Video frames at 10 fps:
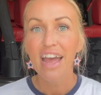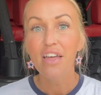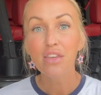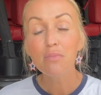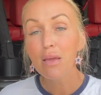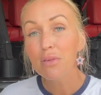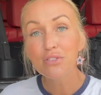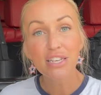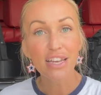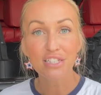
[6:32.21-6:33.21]
And then maybe you
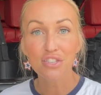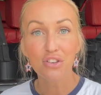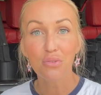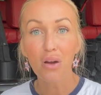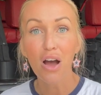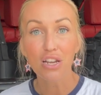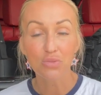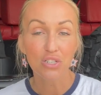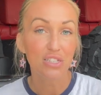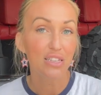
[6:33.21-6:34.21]
take it to the
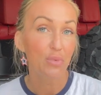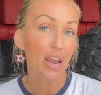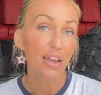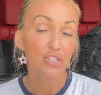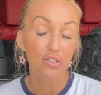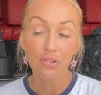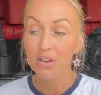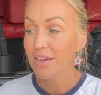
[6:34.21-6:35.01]
garage, which is what I do.